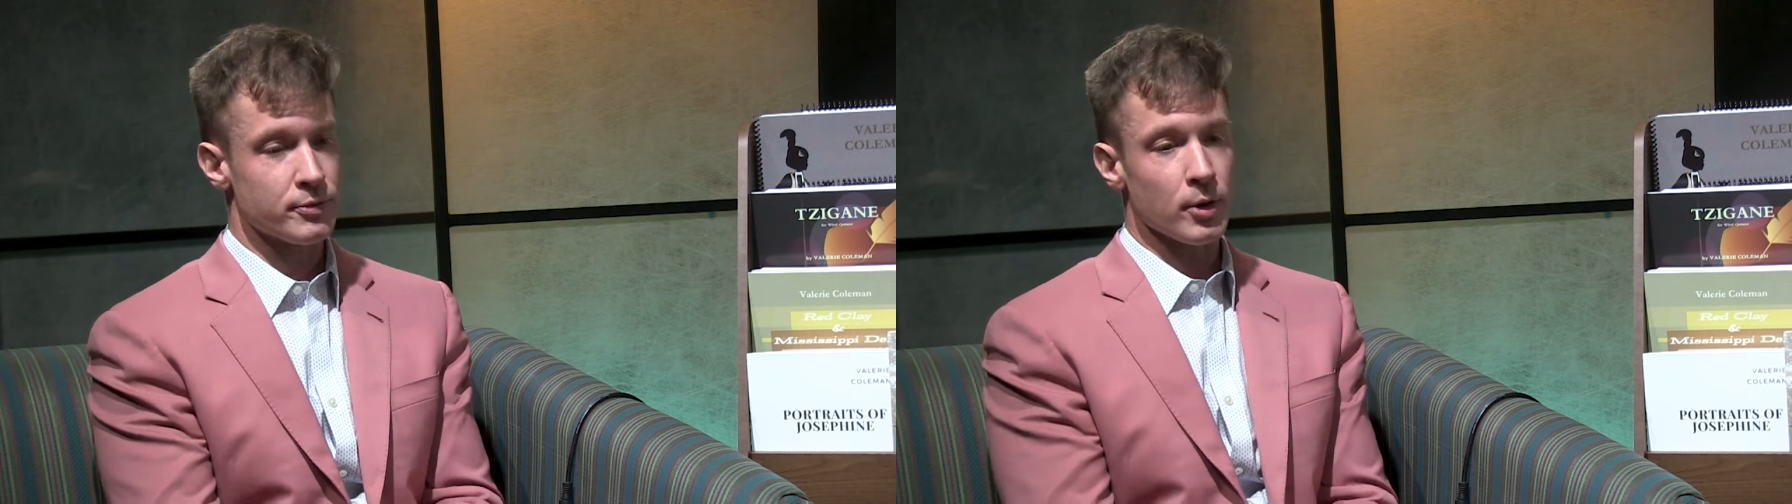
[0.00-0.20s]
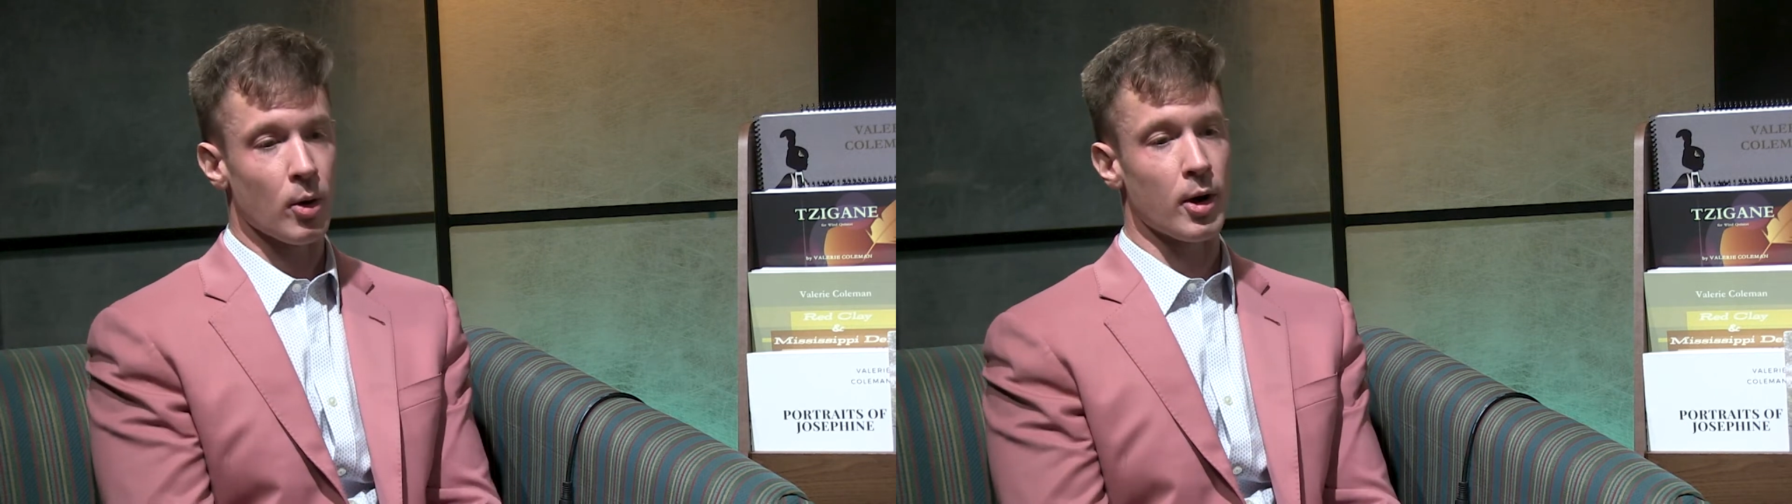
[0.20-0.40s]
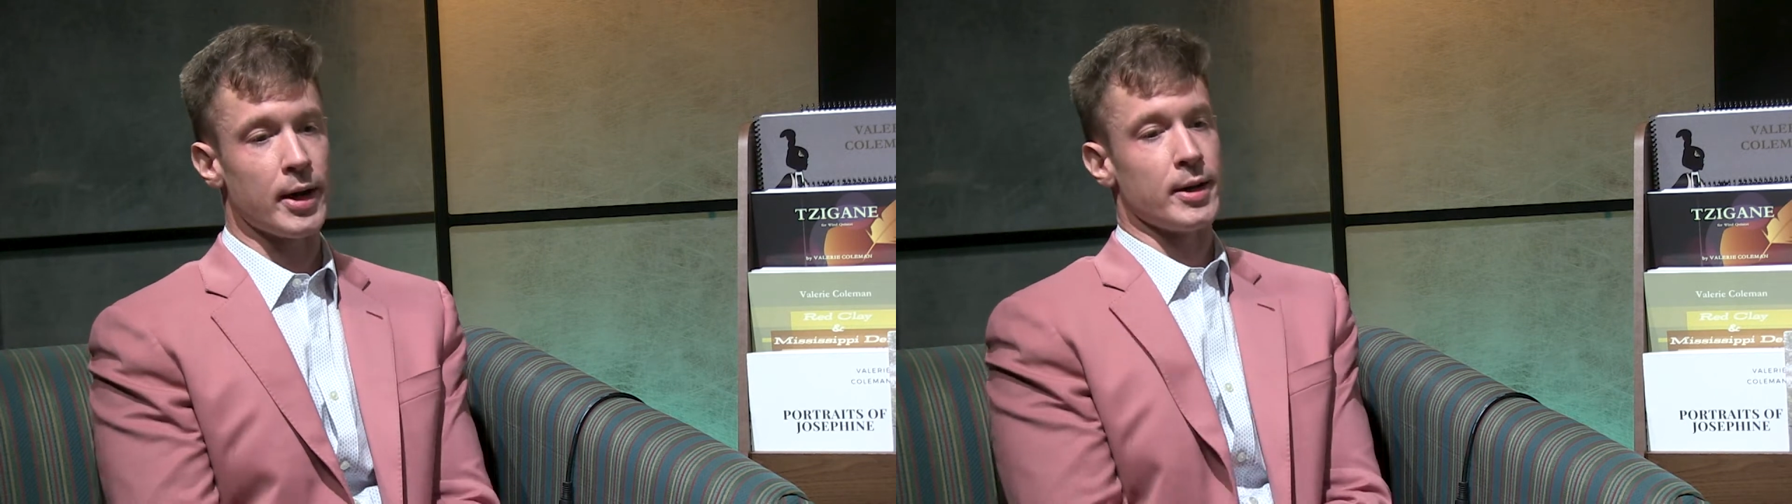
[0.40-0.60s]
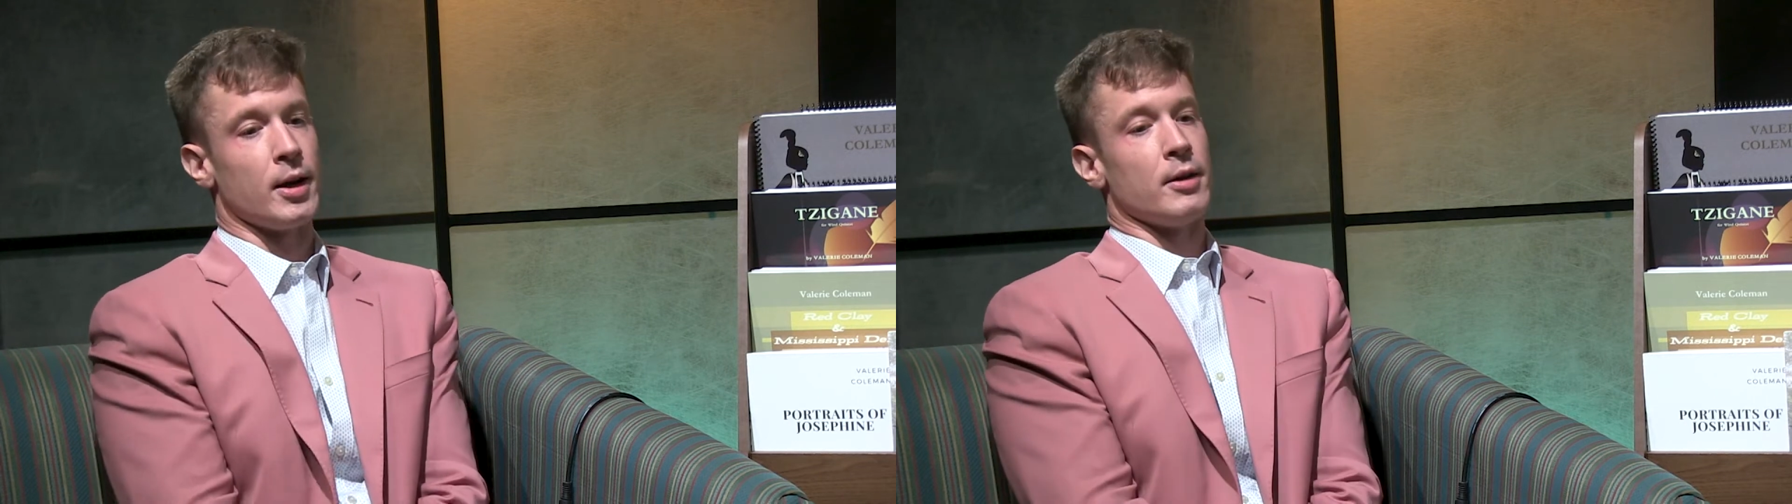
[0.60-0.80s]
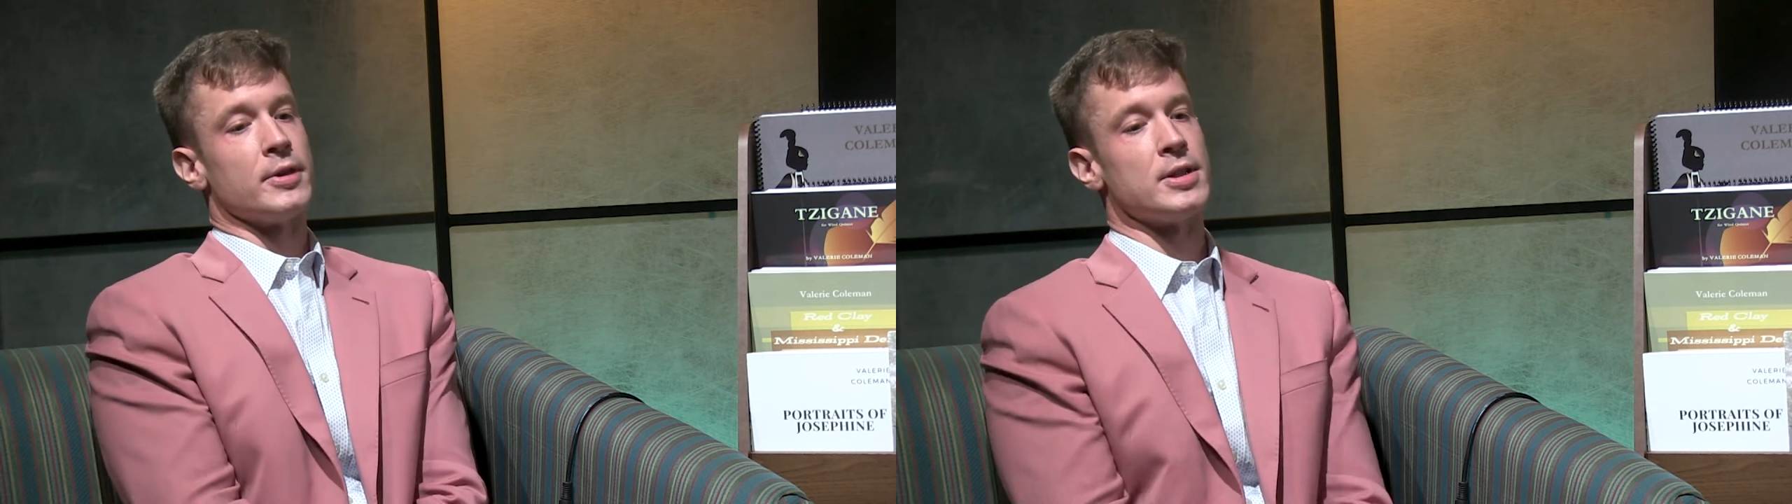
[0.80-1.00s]
Floyd
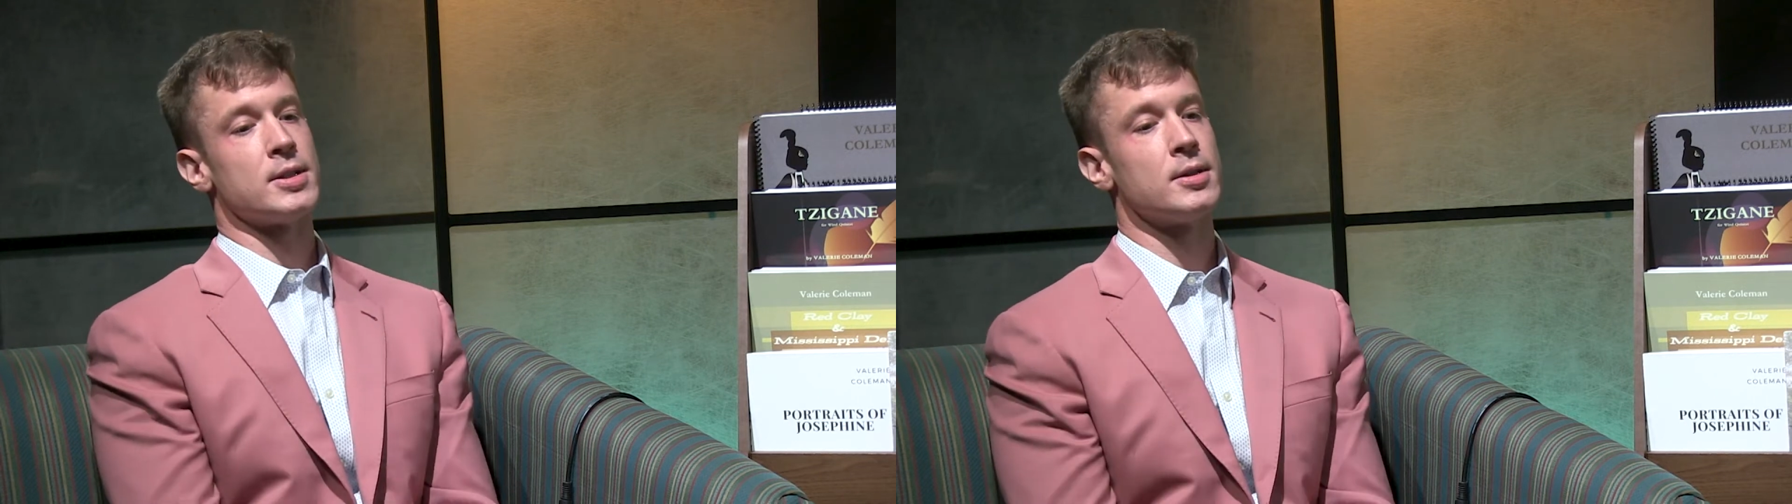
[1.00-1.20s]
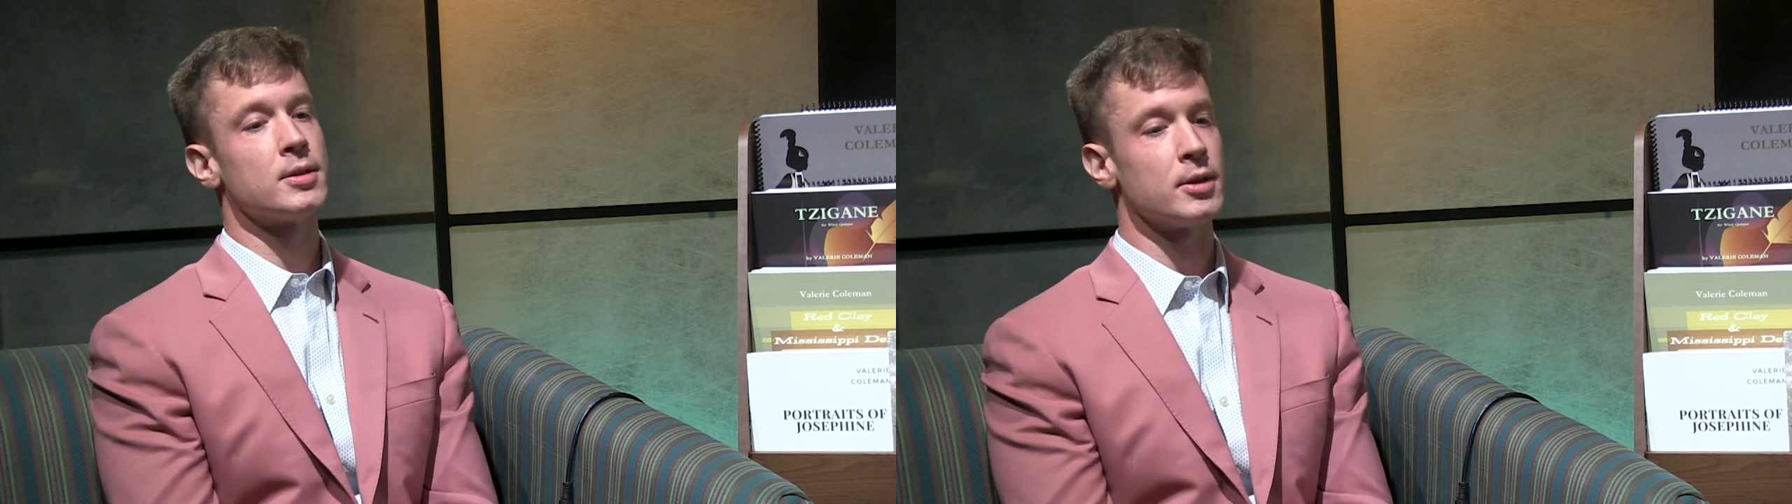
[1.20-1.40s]
and all these,